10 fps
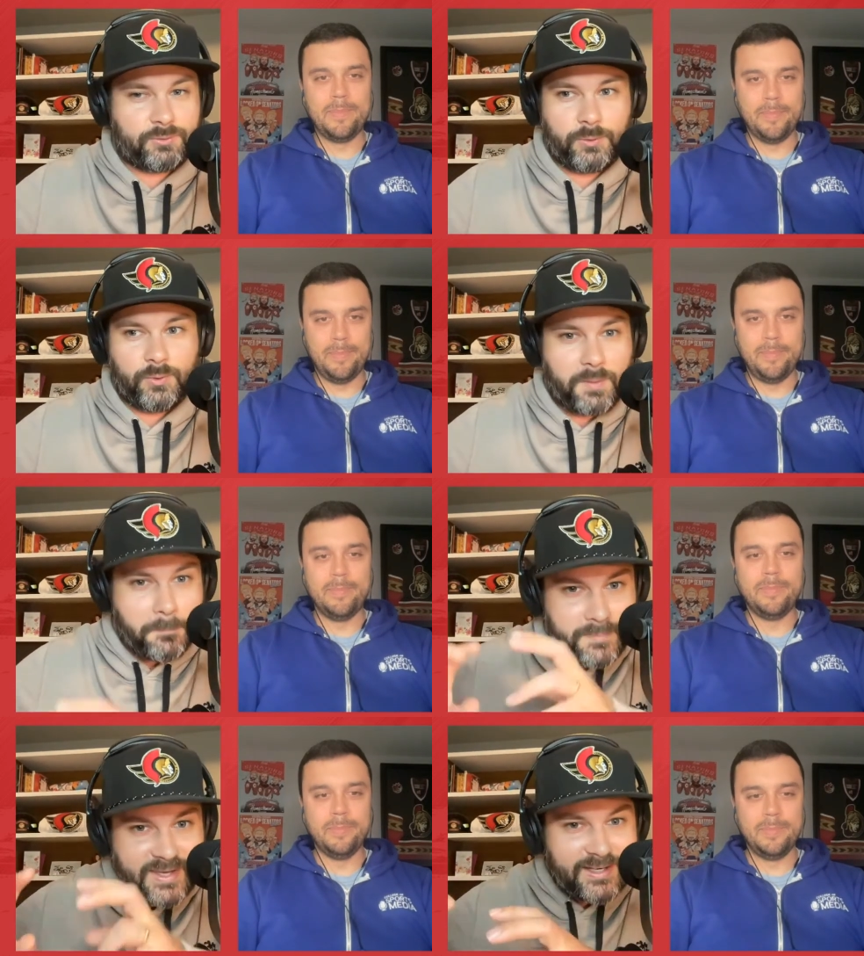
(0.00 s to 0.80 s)
Speaker 1: through the
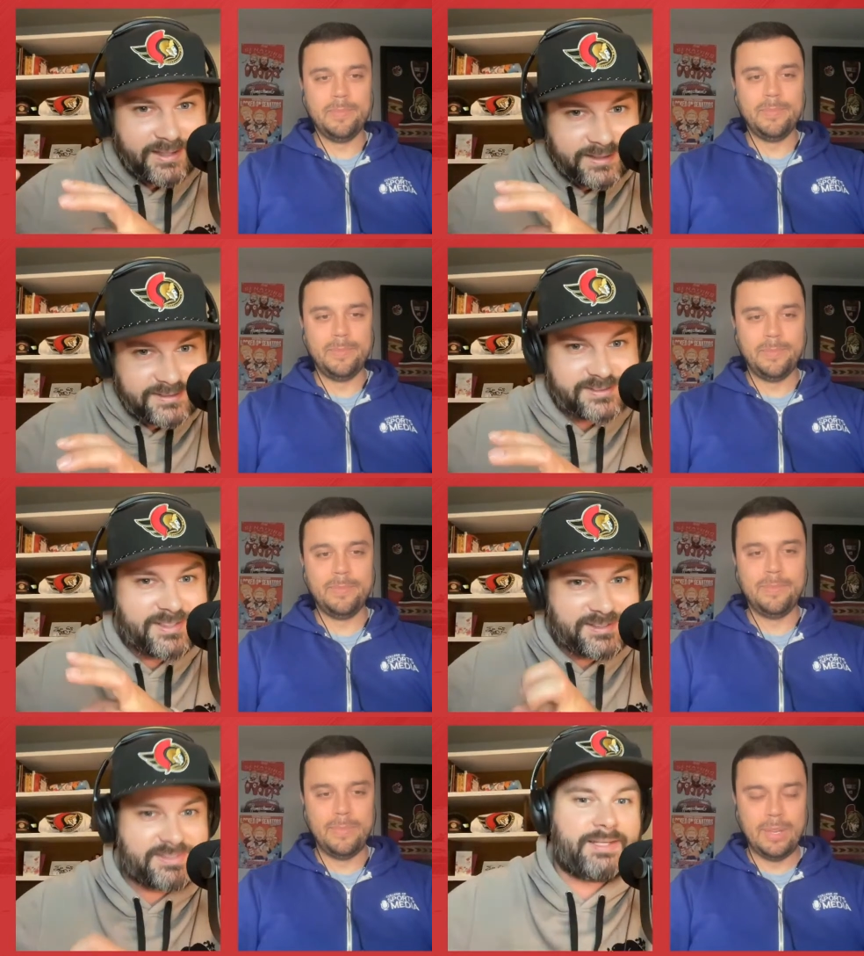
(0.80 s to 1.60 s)

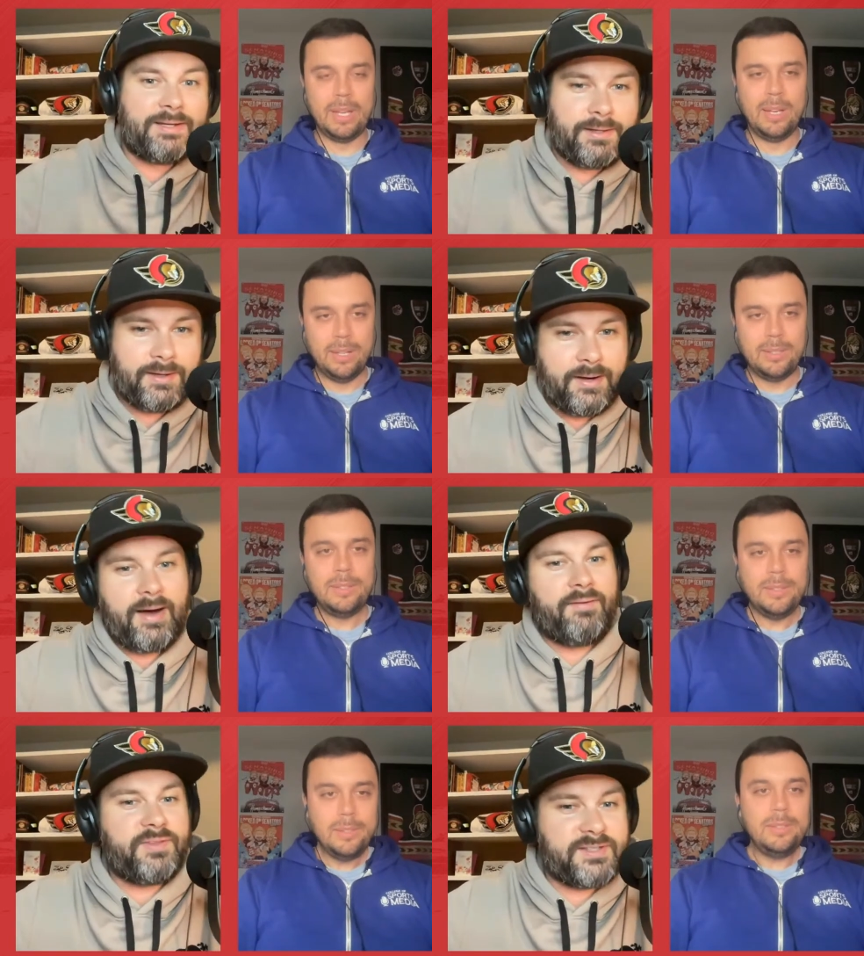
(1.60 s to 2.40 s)
meaninglessness
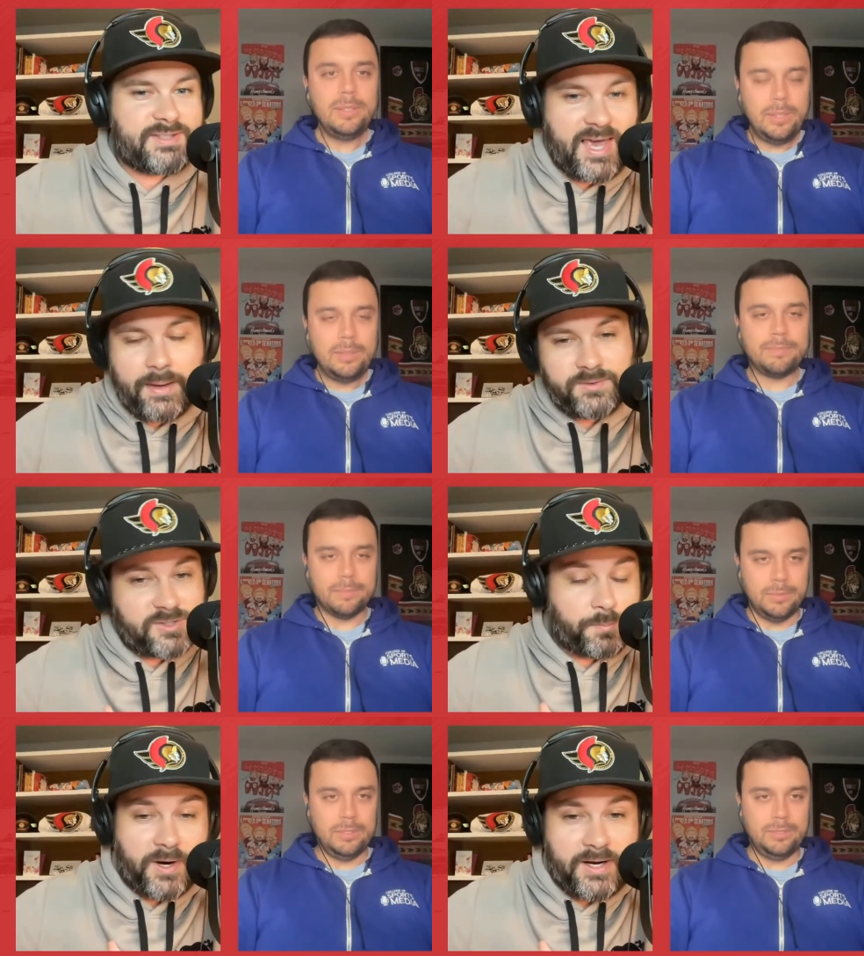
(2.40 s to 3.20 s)
of these games,
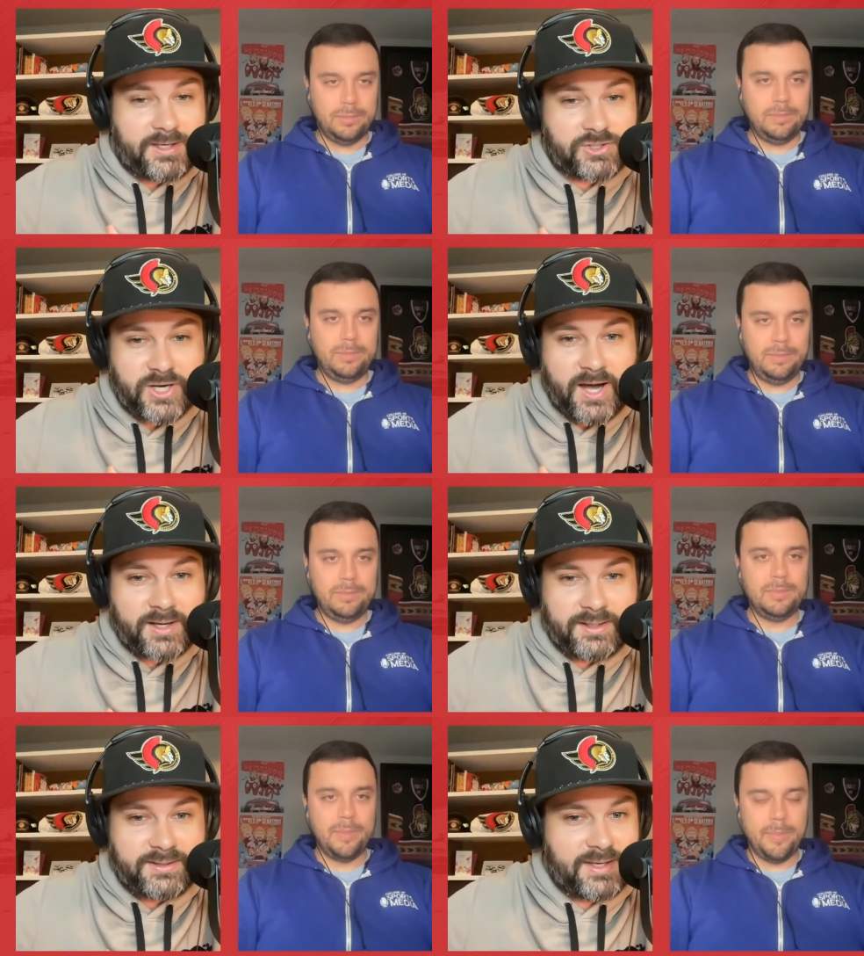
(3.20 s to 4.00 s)
it's Brady
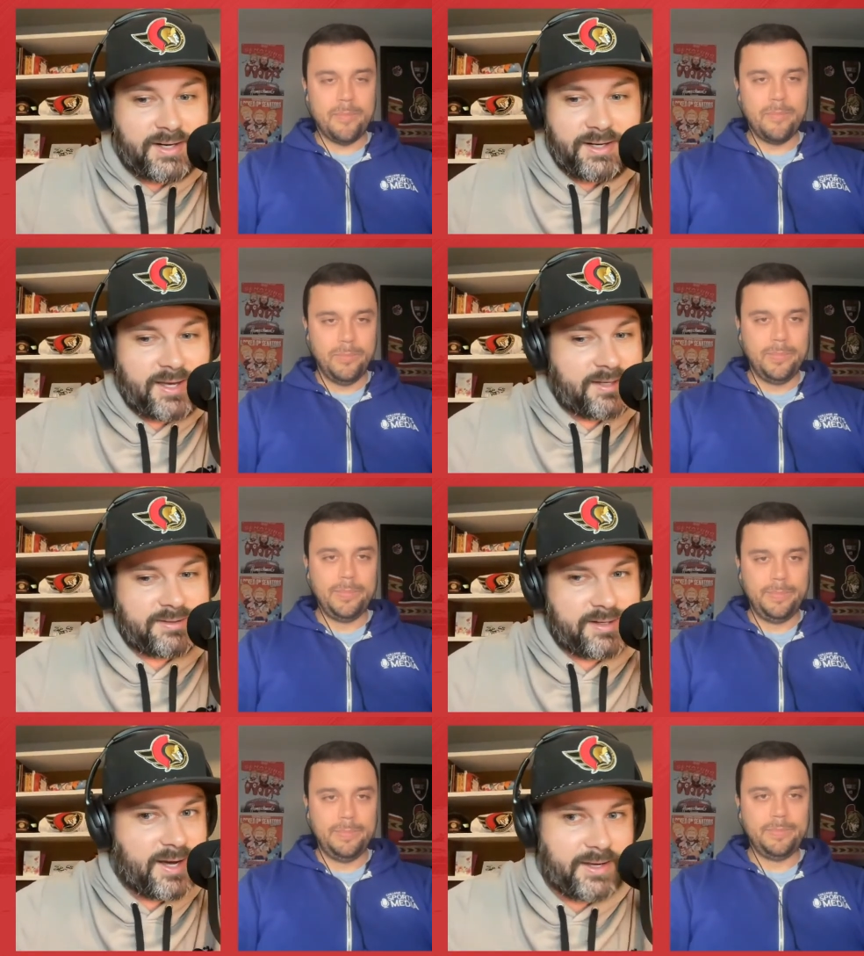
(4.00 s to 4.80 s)
Tkachuk, and he did it
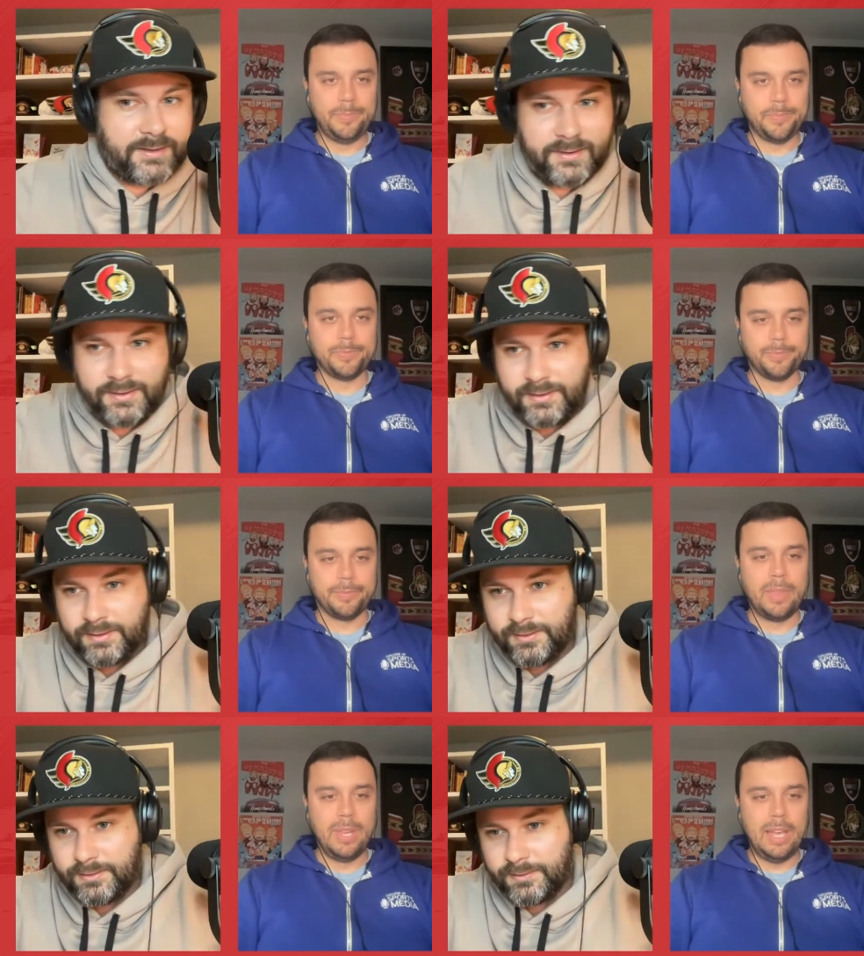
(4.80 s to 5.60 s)
again tonight.
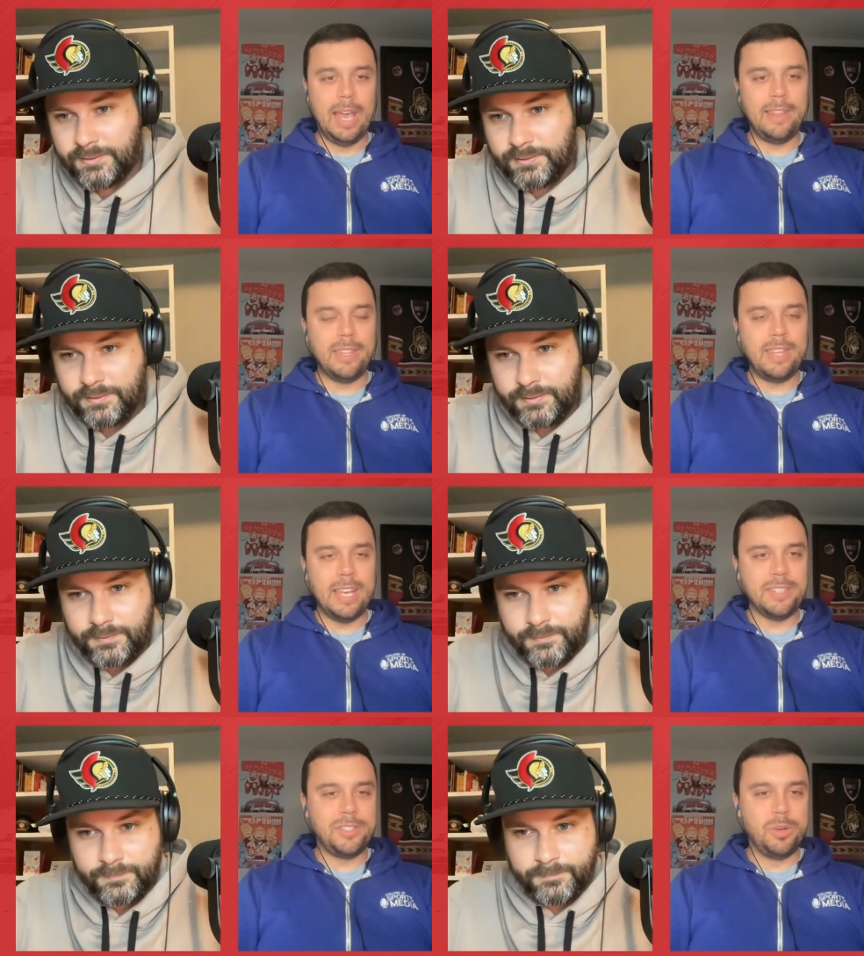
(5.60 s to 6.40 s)
Speaker 2: And the thing
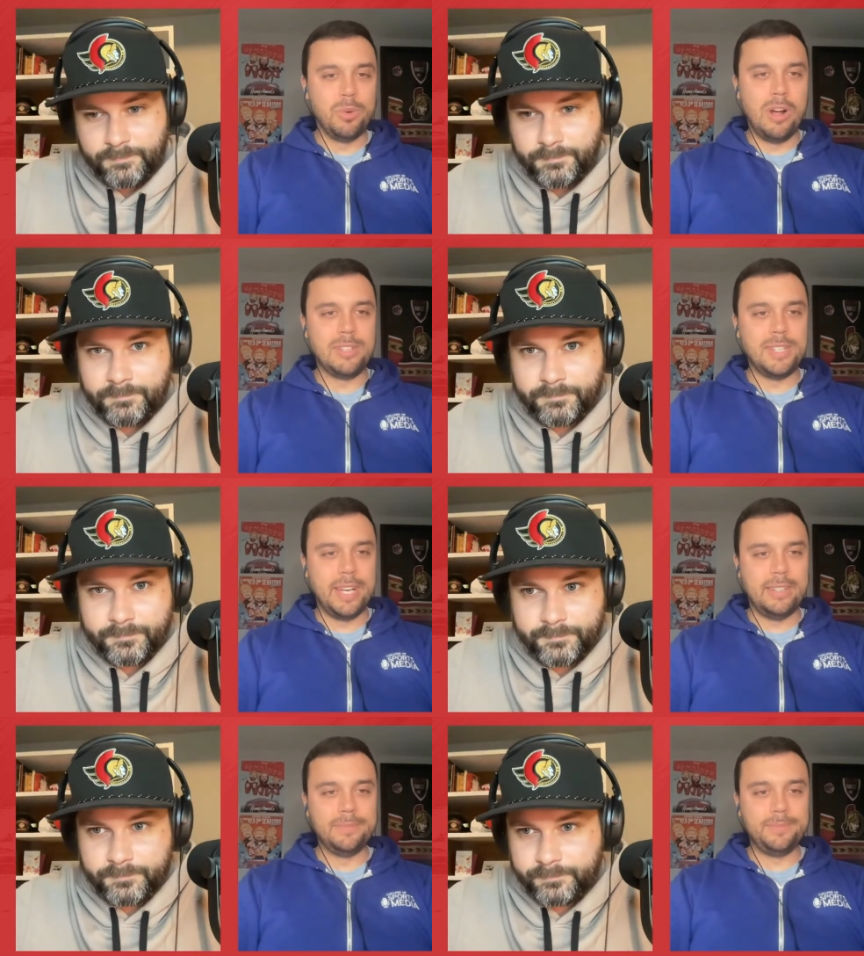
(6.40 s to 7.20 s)
is, too, Ross, like,